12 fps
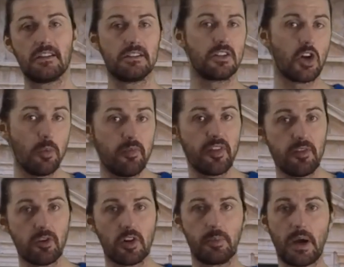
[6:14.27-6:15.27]
and comfy
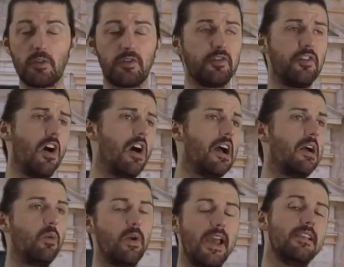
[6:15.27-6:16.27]
runabout far
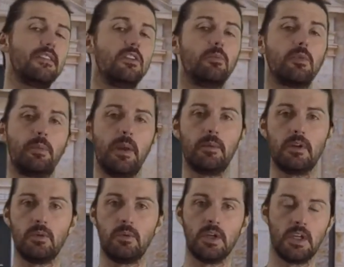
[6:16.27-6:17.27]
outweighs the number of people
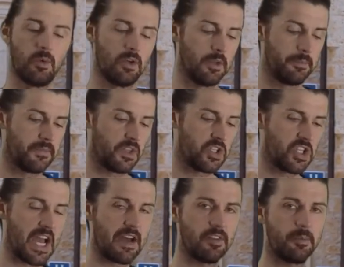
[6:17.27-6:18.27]
who want to
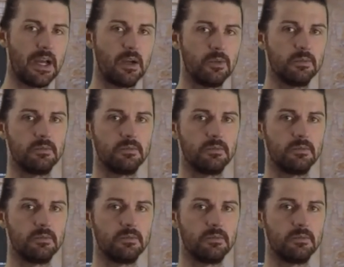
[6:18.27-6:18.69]
chav about